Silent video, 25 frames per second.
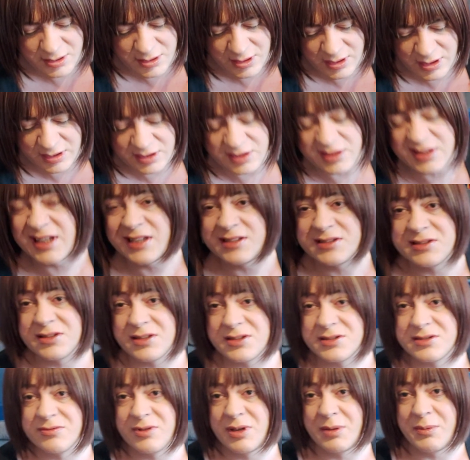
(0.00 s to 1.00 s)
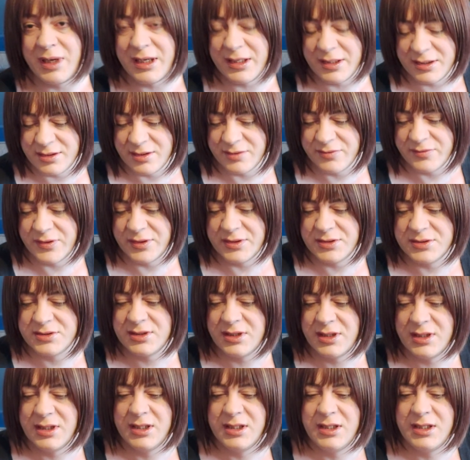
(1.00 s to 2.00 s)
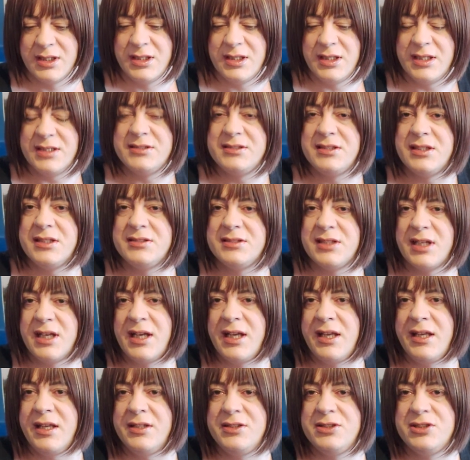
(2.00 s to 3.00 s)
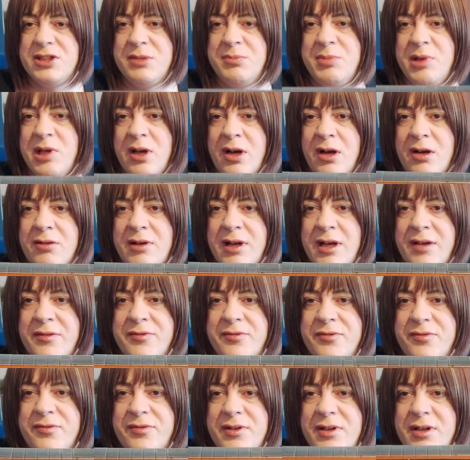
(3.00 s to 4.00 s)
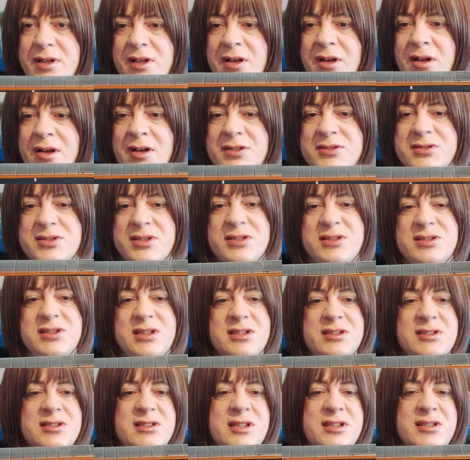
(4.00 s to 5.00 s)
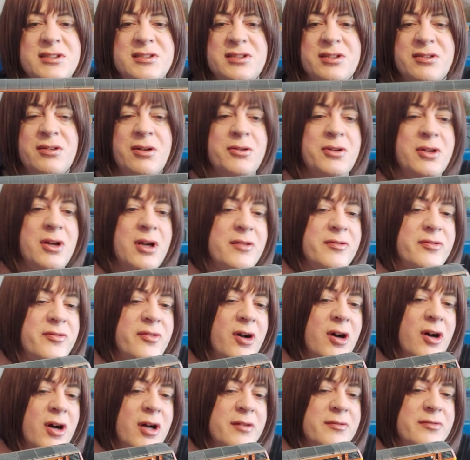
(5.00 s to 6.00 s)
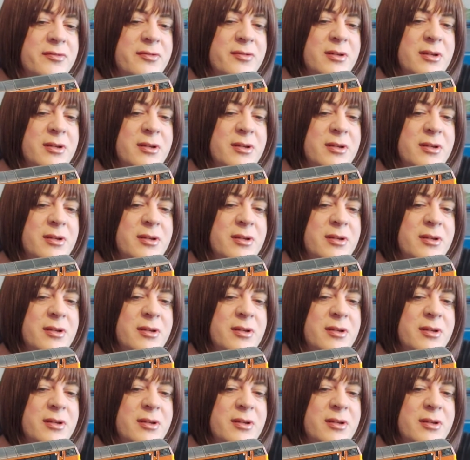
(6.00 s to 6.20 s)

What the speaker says: I guess it doesn't really make a difference. This is a GBRF Class 60095.